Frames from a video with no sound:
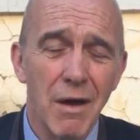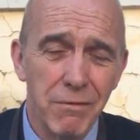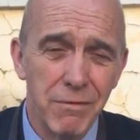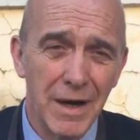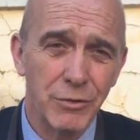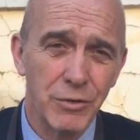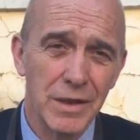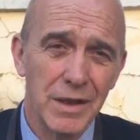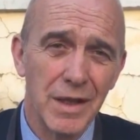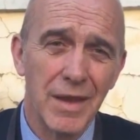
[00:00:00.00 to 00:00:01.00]
a
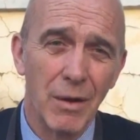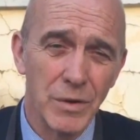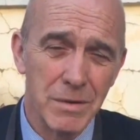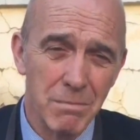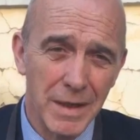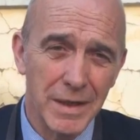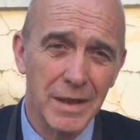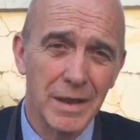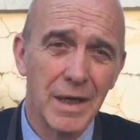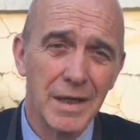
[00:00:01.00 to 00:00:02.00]
factory that was
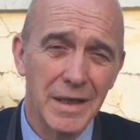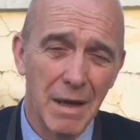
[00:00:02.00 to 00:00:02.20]
making